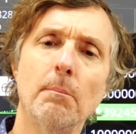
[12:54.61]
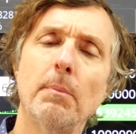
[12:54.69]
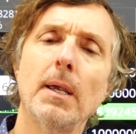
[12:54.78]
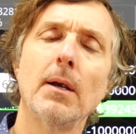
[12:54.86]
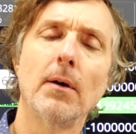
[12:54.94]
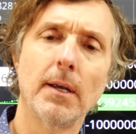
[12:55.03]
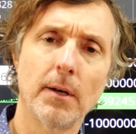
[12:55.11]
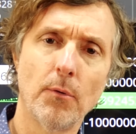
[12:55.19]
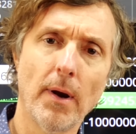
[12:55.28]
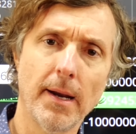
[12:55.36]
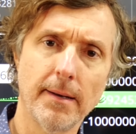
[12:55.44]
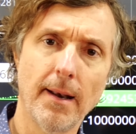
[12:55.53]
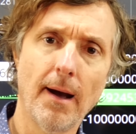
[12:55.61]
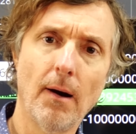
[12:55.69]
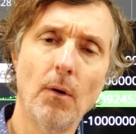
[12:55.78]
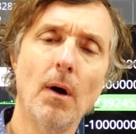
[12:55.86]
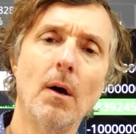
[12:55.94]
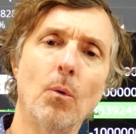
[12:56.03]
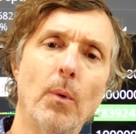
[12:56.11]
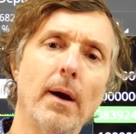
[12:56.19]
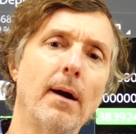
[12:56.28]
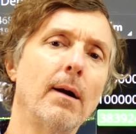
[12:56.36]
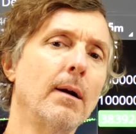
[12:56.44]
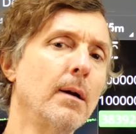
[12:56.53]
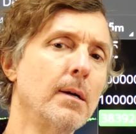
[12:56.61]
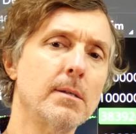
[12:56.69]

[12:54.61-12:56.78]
period right now where